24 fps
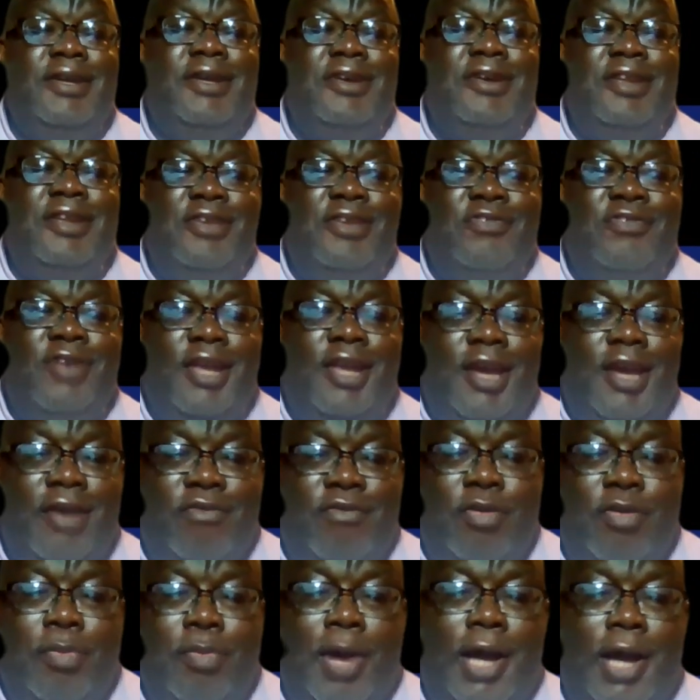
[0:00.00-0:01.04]
Good evening,
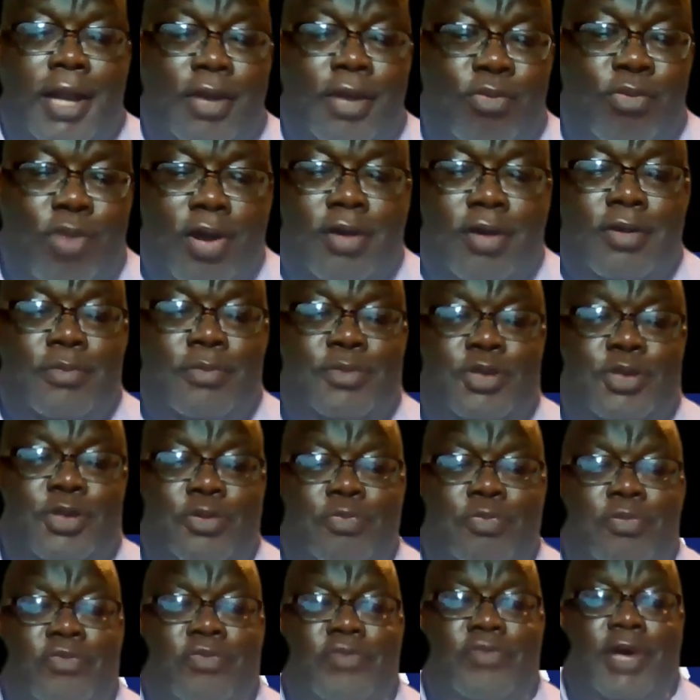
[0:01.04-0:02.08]
everybody. Welcome
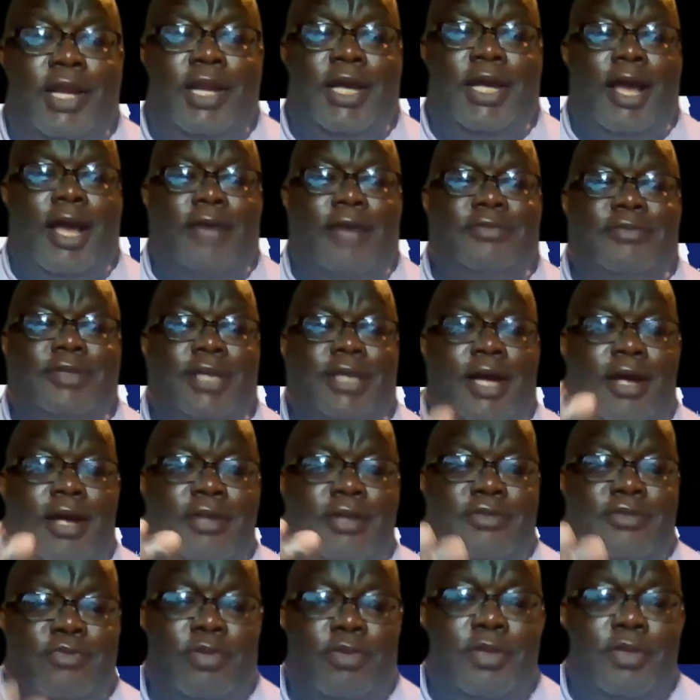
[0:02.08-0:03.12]
to Prophetic
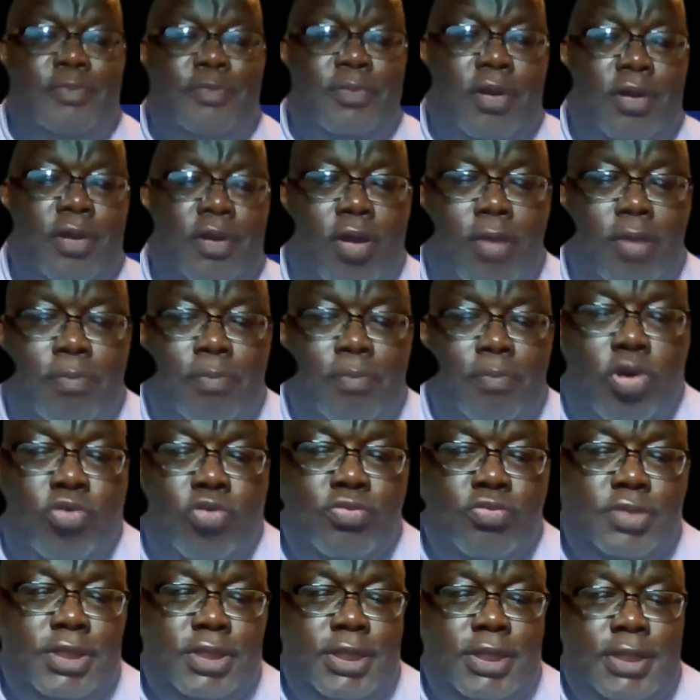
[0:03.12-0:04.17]
Lifestyles with Bernard
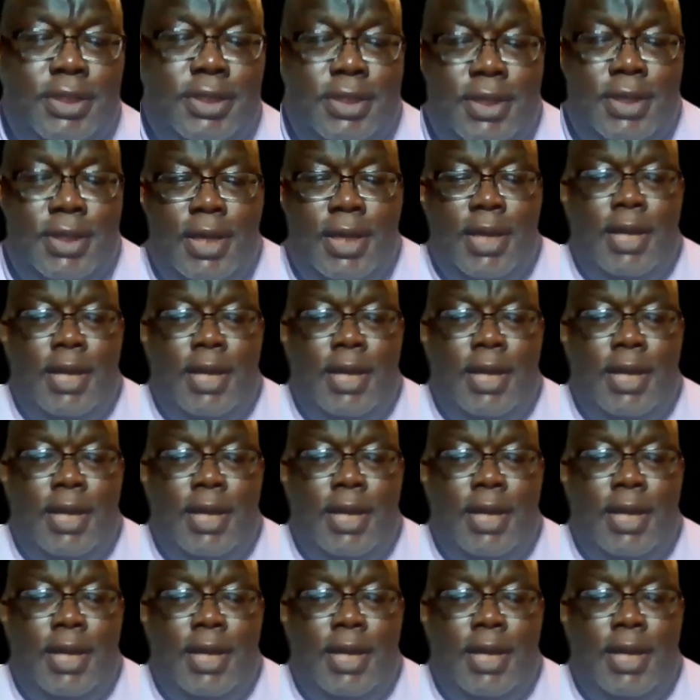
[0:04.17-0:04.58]
Boulton.